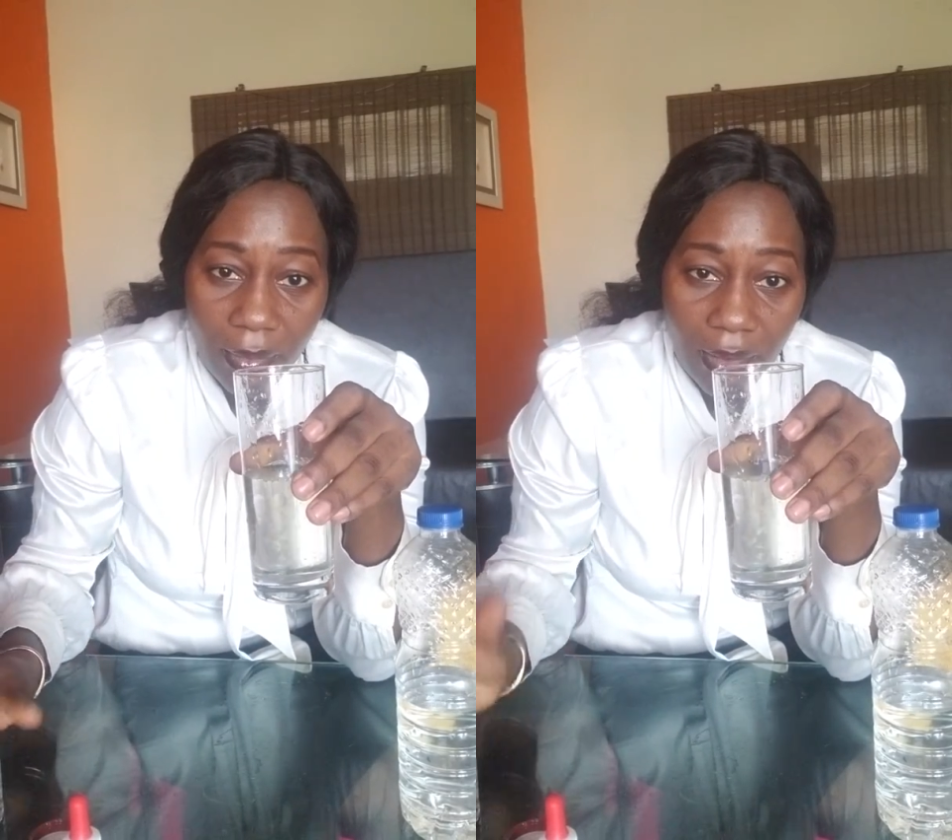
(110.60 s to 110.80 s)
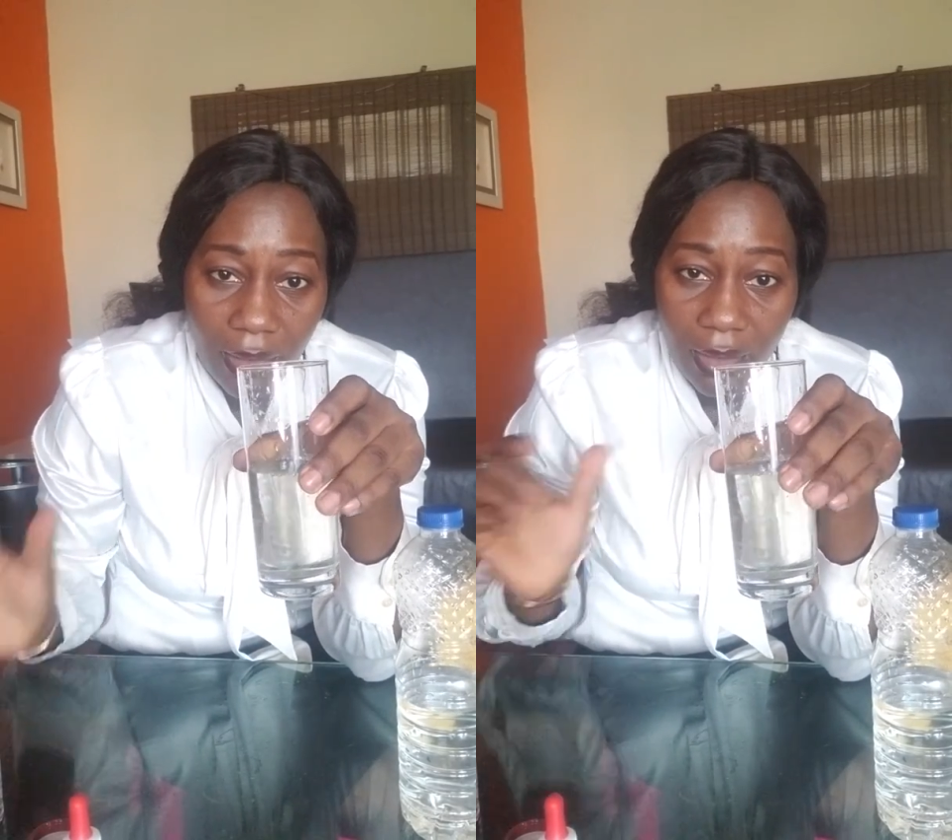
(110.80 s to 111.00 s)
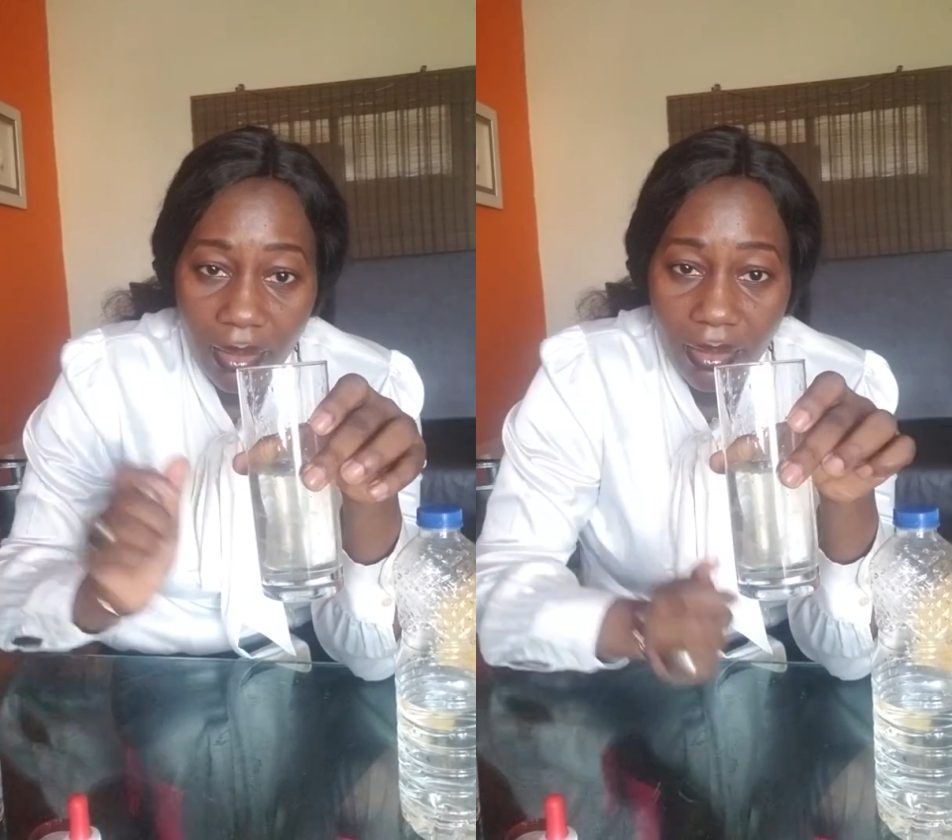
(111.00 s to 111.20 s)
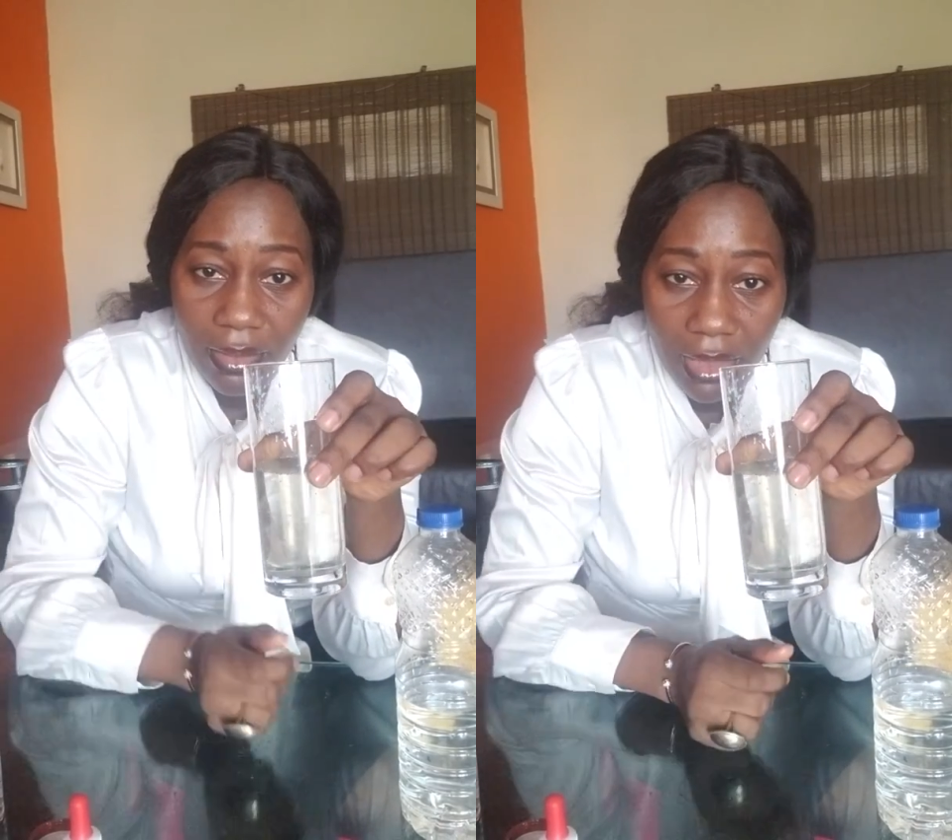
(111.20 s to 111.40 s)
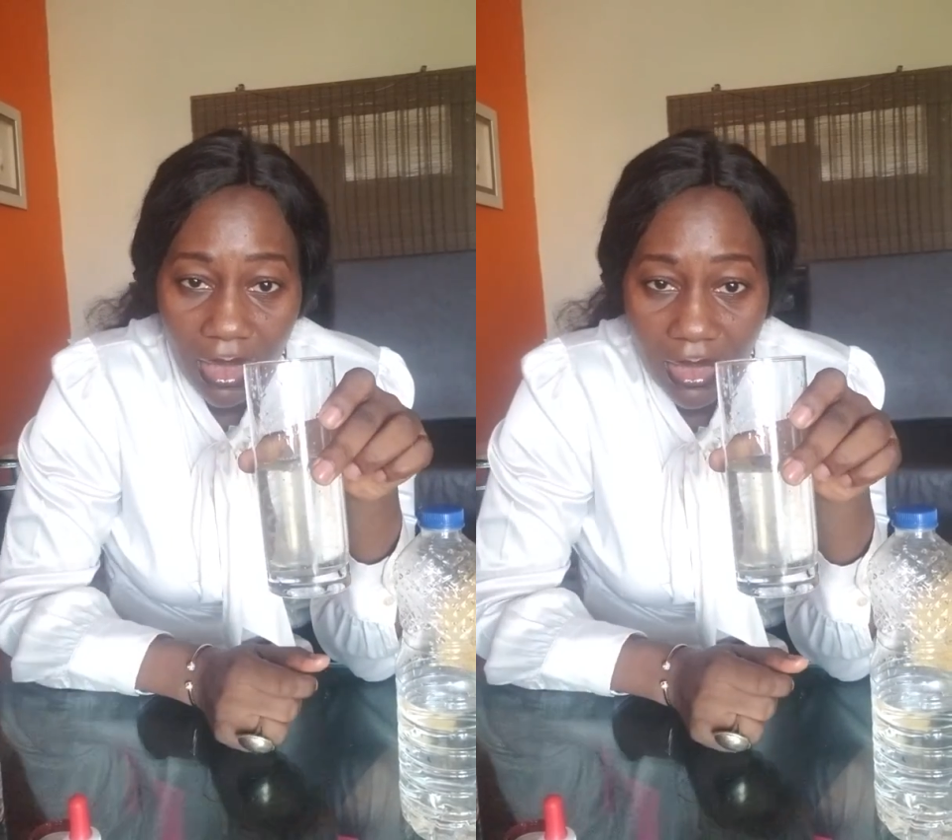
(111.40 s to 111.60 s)
you
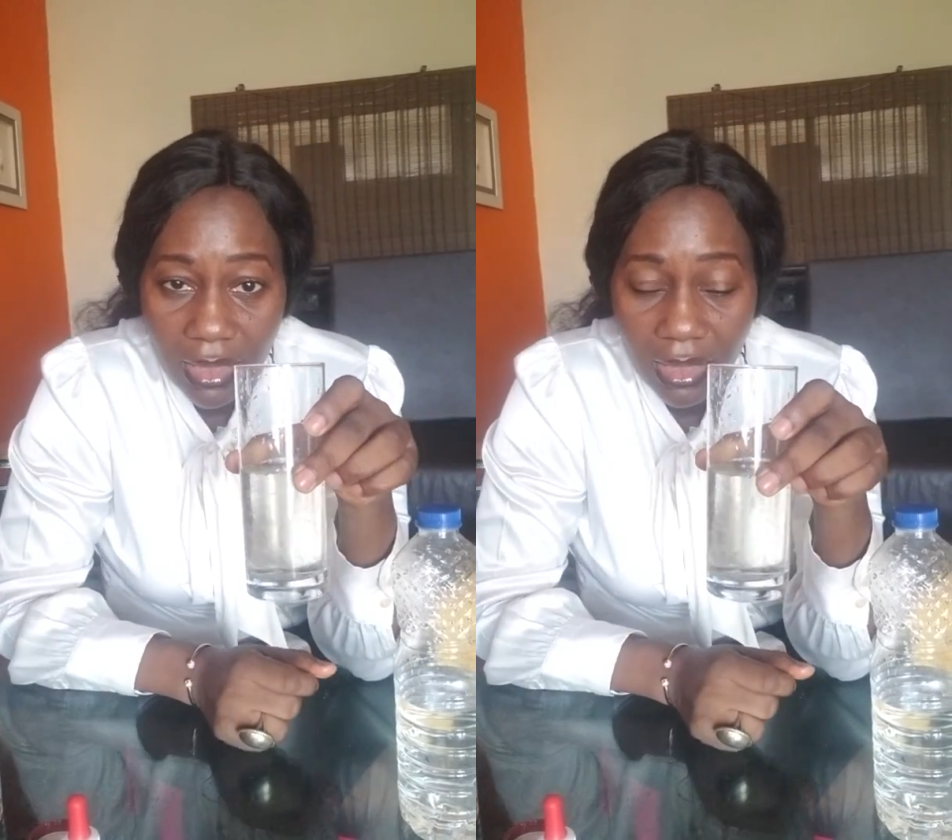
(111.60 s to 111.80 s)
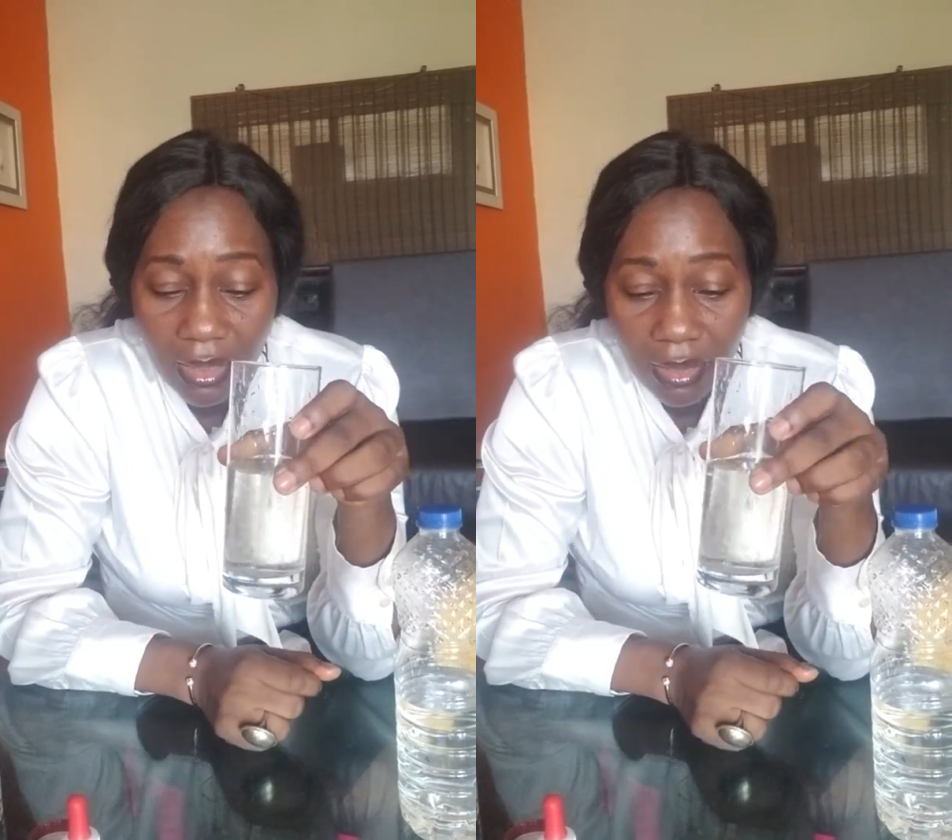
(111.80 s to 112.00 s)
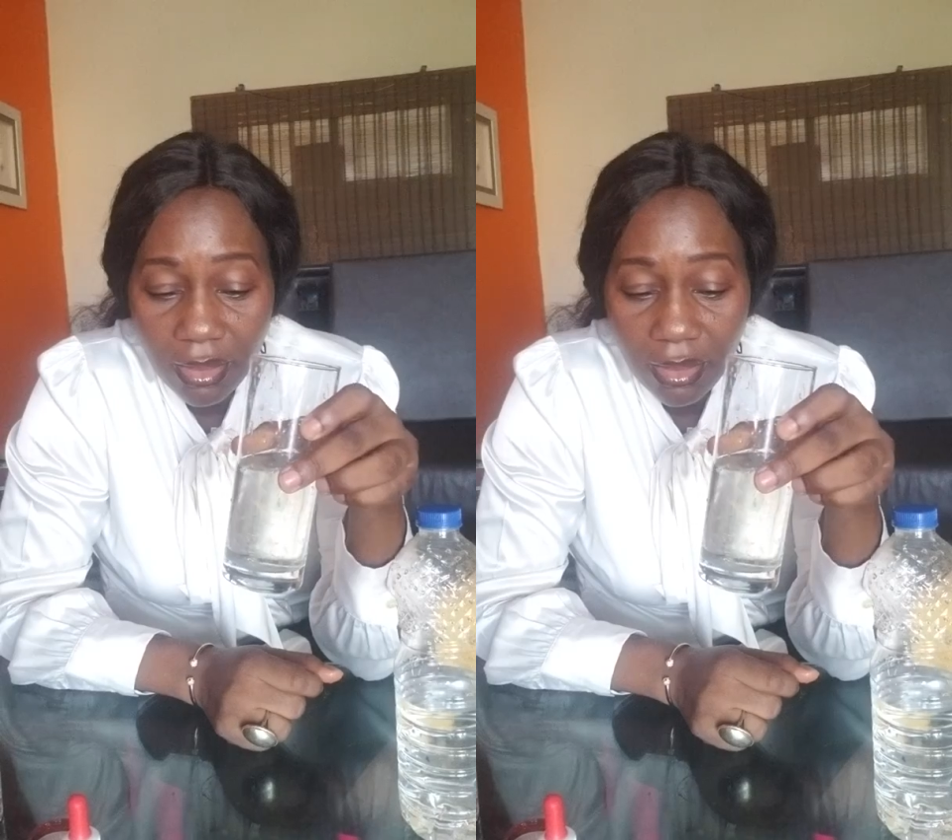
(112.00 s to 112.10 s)
can see